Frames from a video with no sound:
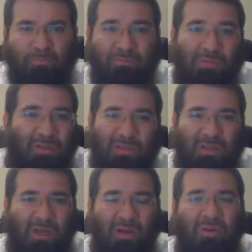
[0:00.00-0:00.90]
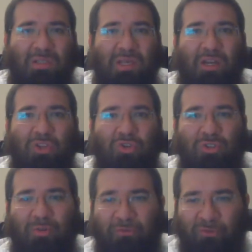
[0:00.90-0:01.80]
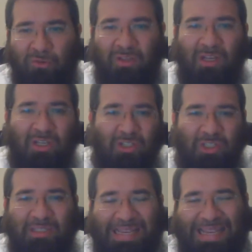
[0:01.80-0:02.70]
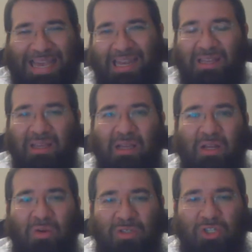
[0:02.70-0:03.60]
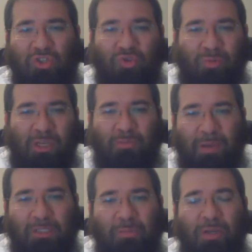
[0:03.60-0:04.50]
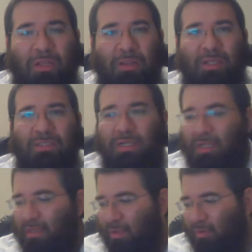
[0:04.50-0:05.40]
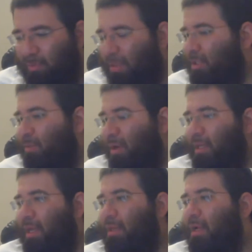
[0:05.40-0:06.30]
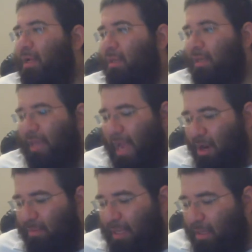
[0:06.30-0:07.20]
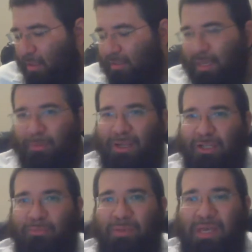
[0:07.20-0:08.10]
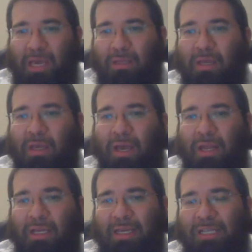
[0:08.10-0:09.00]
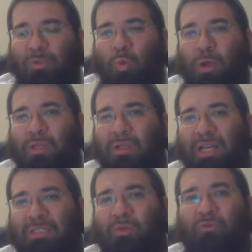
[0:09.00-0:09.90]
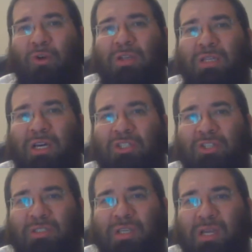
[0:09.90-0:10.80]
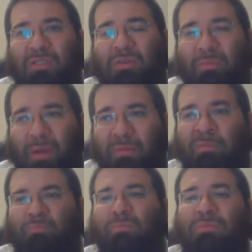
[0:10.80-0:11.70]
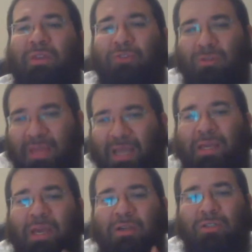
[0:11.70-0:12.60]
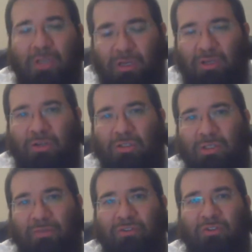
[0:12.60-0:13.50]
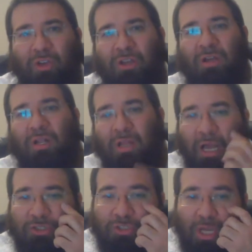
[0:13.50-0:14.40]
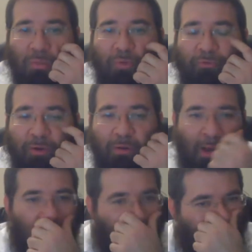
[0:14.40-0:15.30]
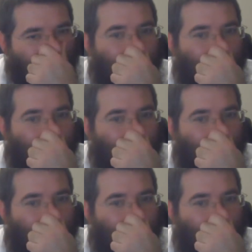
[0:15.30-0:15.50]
because it's not a usual fruit. So just to get it was extremely expensive, but nonetheless, they would spend this money to get the carob, eat the same thing Rashbi ate. And I guess one of the lessons for us, like I just said, is to remember that if you dedicate yourself to Torah, Hashem will figure out a way